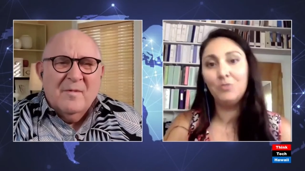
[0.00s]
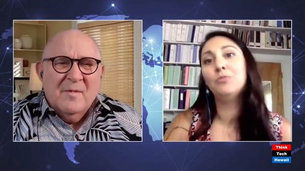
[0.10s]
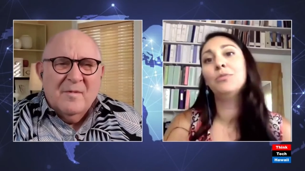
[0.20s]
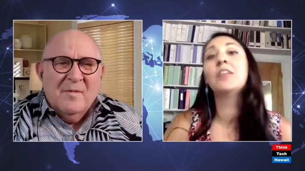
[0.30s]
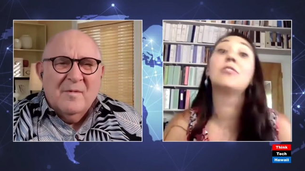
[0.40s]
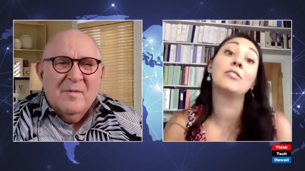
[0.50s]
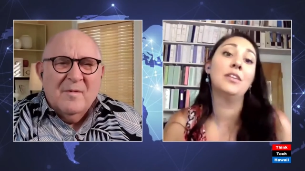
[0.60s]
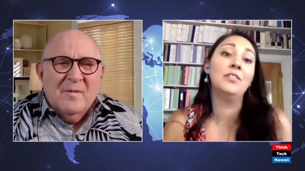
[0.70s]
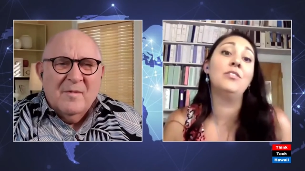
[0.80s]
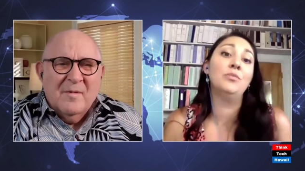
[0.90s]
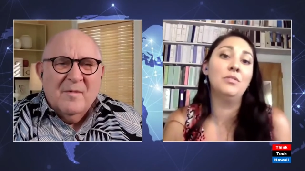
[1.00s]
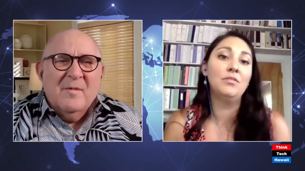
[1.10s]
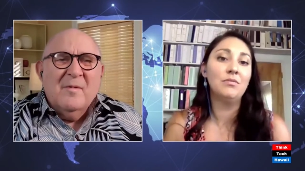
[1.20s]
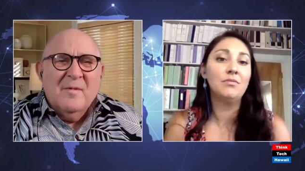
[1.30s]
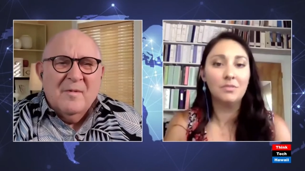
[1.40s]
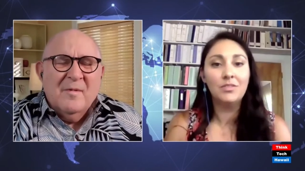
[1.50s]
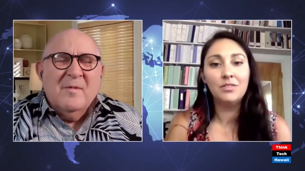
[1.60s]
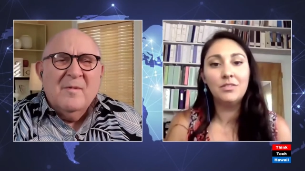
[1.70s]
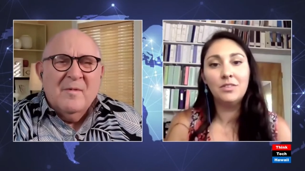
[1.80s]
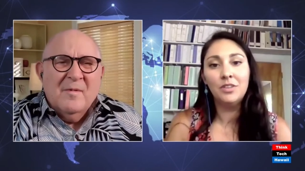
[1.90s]
Speaker 1: to exert, to,
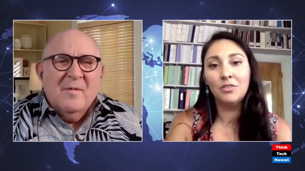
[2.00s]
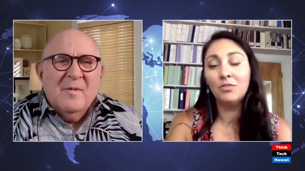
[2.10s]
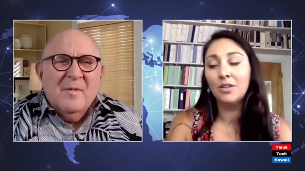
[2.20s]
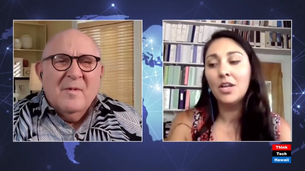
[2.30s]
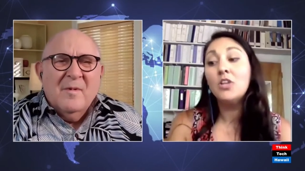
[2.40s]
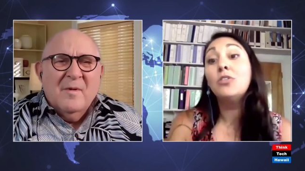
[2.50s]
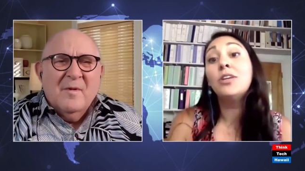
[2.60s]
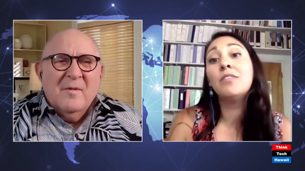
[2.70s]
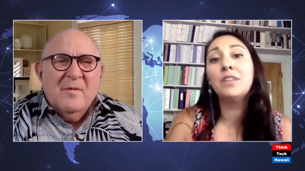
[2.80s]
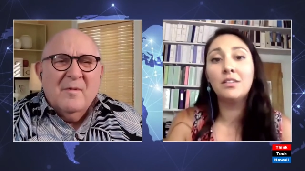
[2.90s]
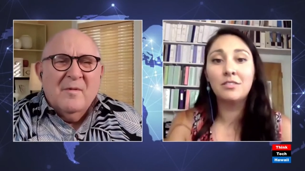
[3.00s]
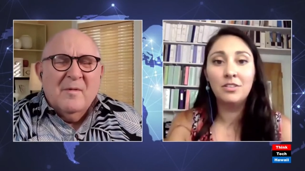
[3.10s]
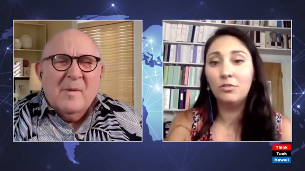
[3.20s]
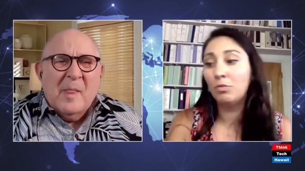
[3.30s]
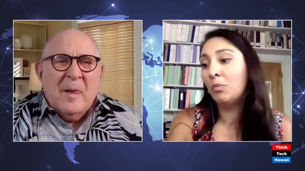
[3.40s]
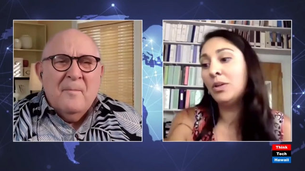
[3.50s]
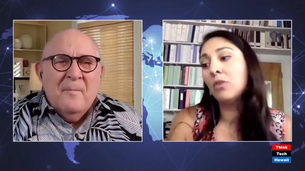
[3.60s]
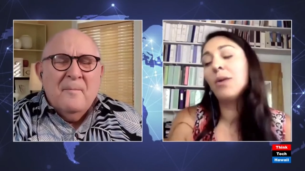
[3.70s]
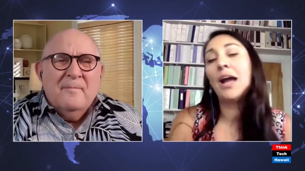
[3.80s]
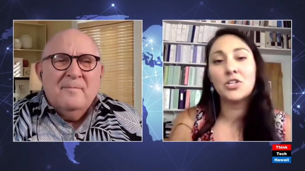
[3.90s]
you know, to give the excuse, well, we
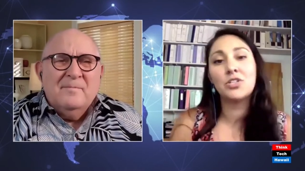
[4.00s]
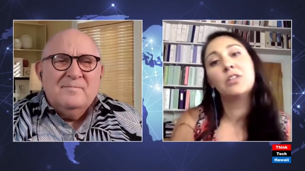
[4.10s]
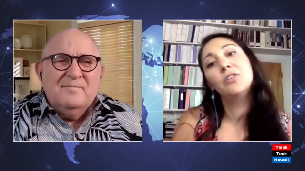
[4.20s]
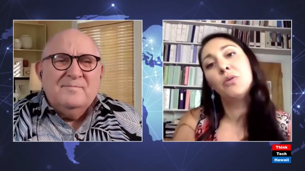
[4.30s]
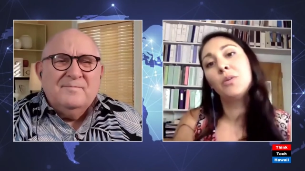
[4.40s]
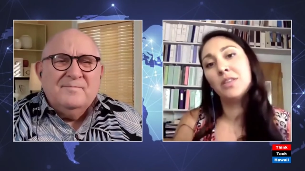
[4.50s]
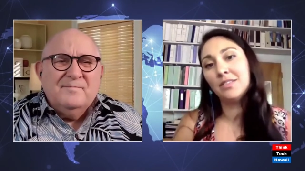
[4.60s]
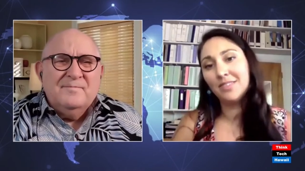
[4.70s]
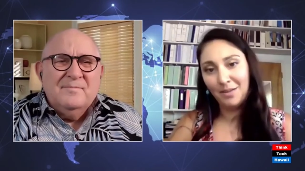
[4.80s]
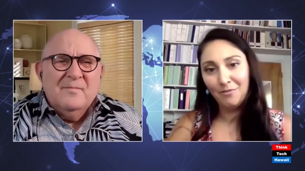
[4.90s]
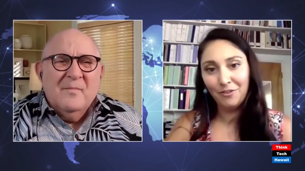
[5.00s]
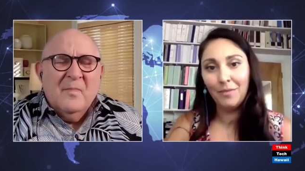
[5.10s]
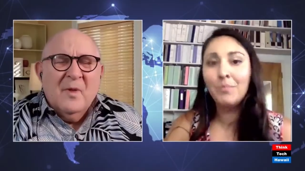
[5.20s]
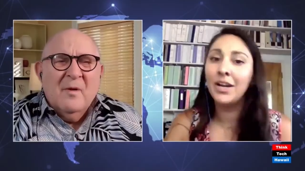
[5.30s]
don't actually know where these came from.